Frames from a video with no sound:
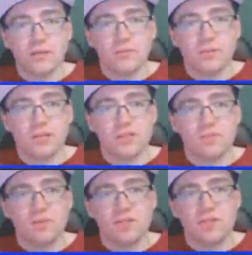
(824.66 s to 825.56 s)
Oh my gosh, I'm
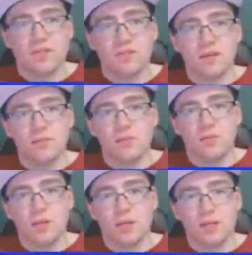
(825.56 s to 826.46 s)
wasting time
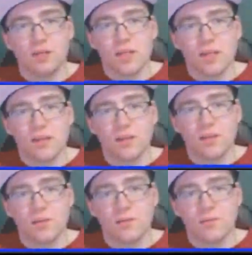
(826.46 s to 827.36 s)
already. Look at that. I
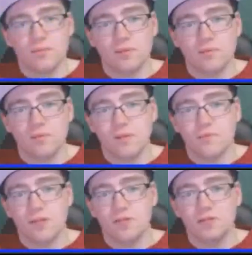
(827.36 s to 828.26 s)
don't have enough time
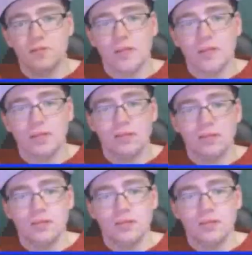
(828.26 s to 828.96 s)
left. Dang it.